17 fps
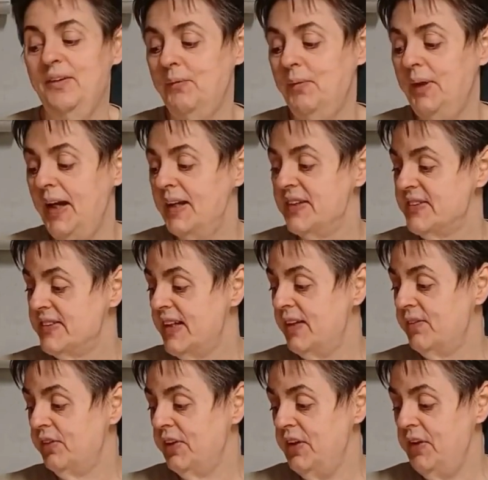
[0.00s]
We got
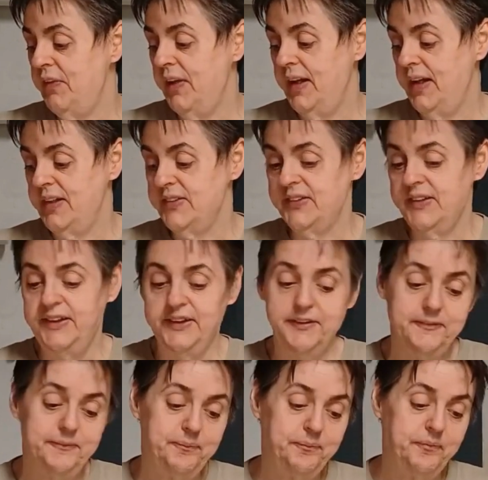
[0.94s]
several new things
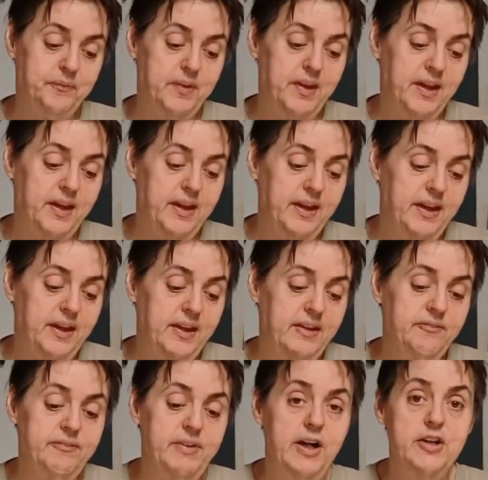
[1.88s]
here.
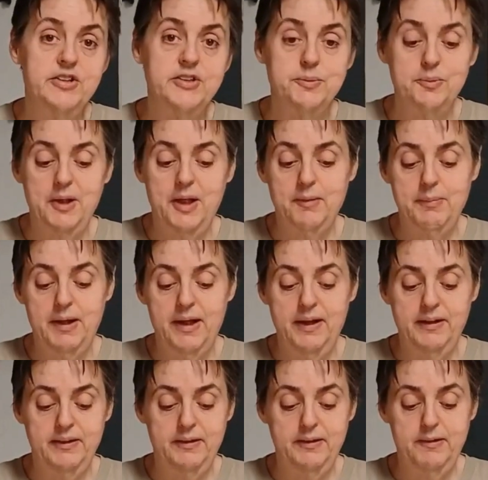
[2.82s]
First, I'm going to talk
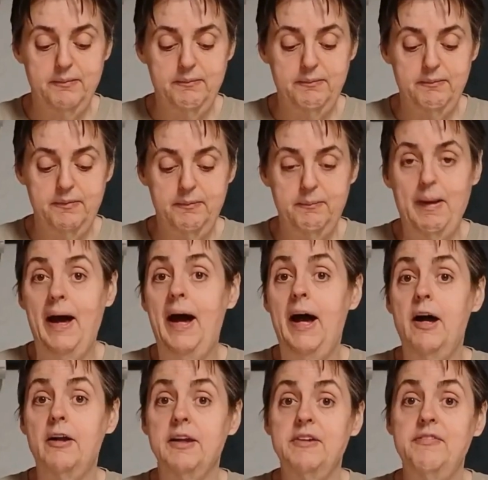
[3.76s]
about my
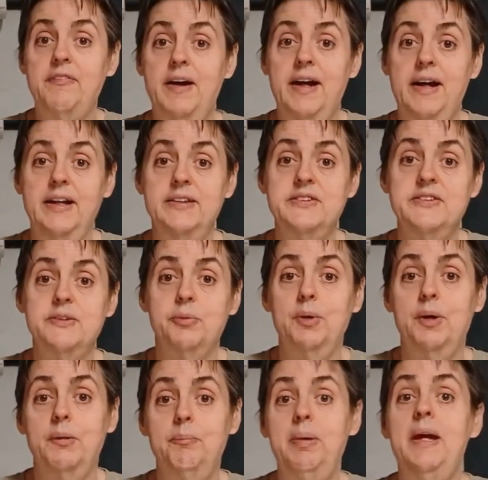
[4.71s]
Aldi finds.
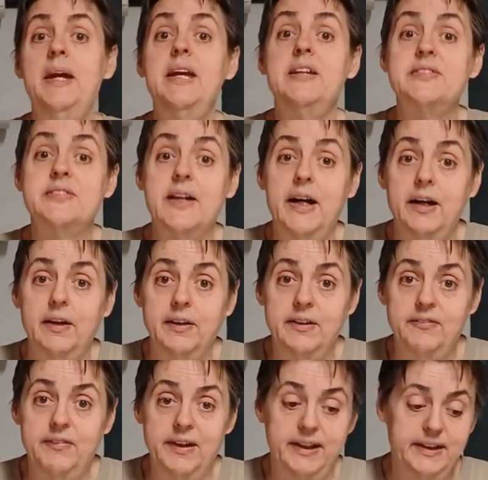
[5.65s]
Well, Piggy's
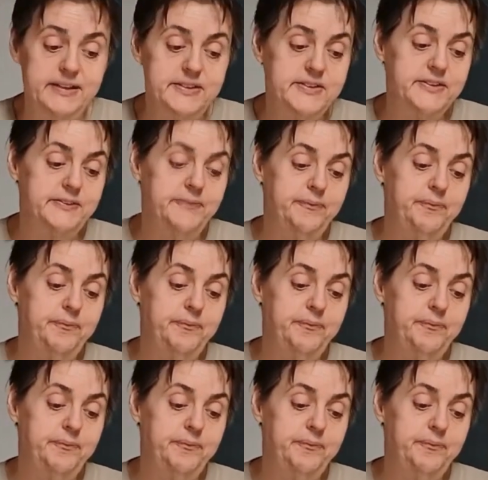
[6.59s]
Aldi finds.